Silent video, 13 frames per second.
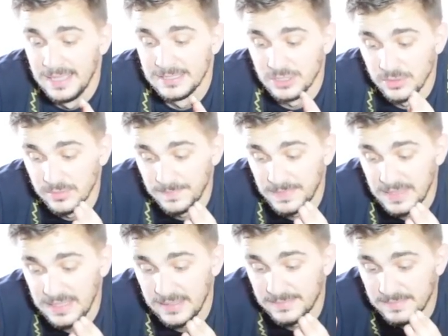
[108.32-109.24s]

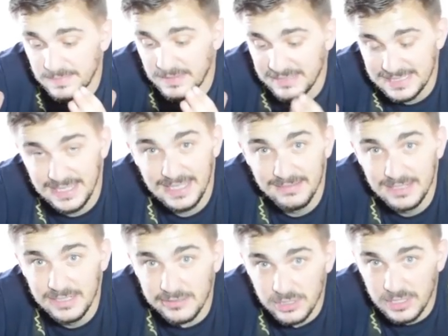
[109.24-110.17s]
So let's take a
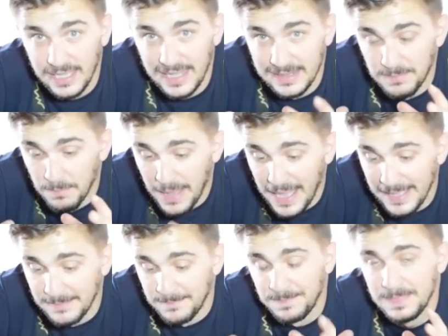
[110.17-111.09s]
little look at
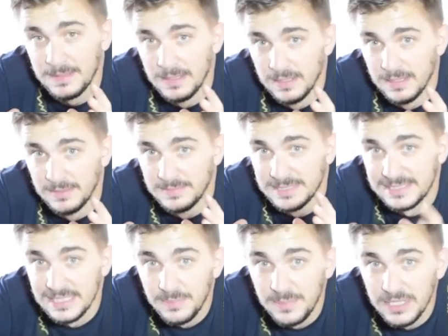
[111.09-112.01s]
my
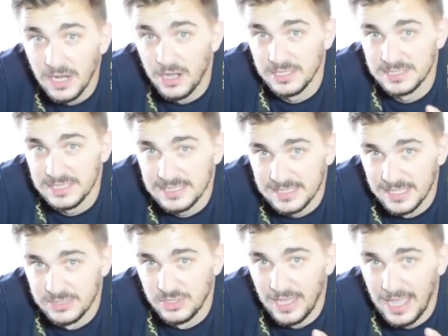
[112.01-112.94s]
CBR
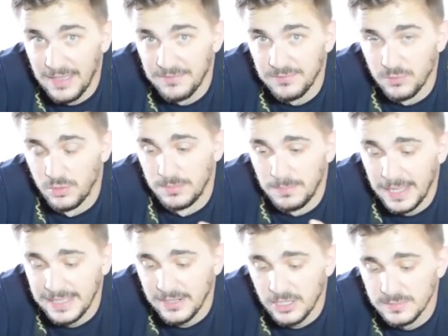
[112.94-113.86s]
600 F4
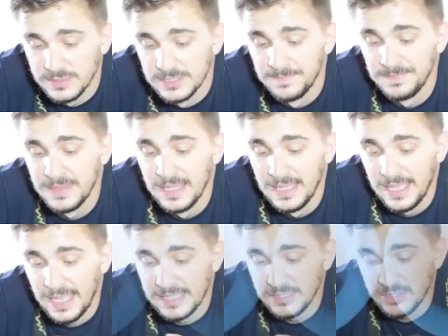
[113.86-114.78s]
bicarbs.
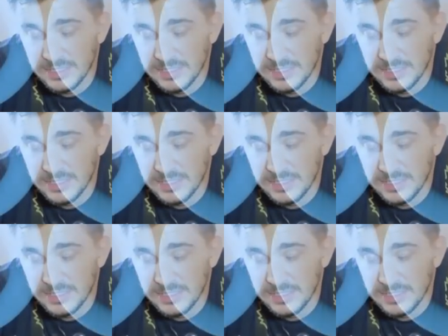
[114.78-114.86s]
As you